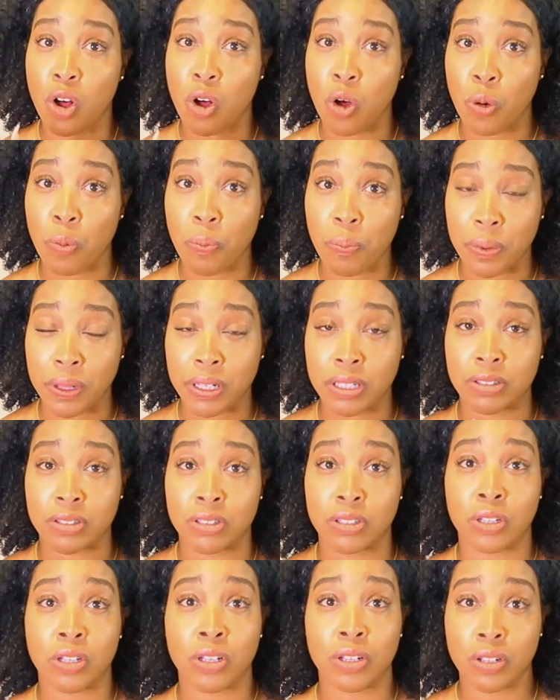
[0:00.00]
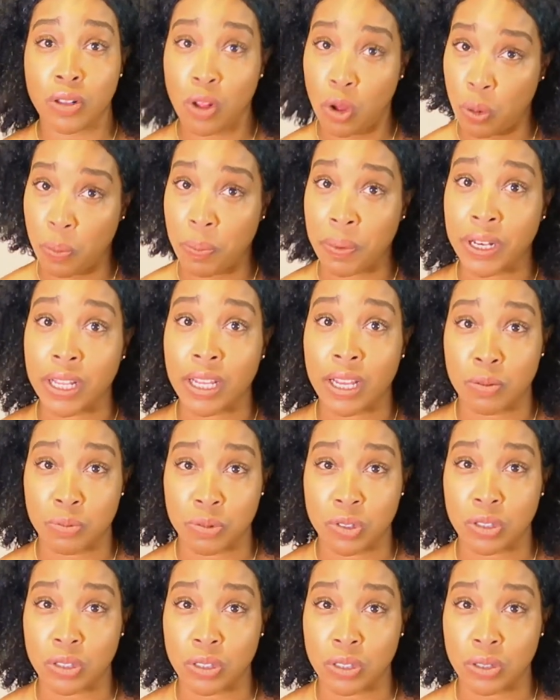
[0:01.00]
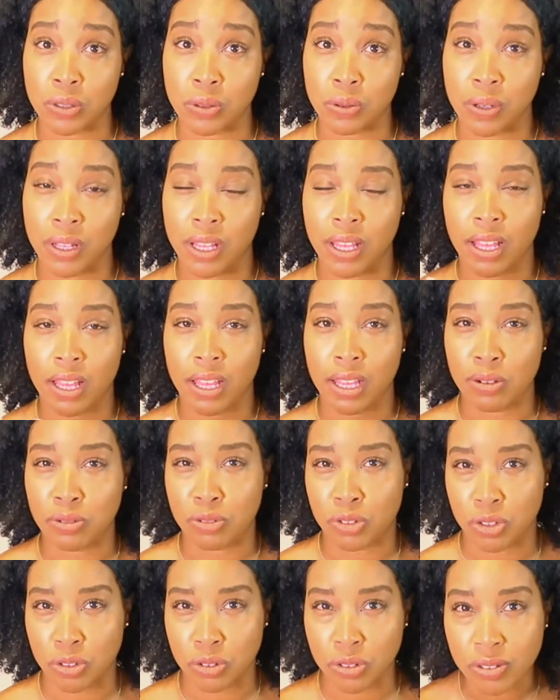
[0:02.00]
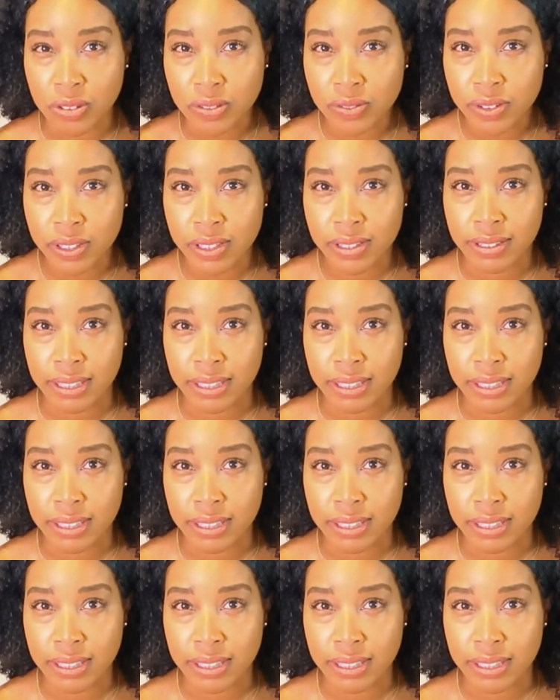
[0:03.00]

open to opening up to you. If children feel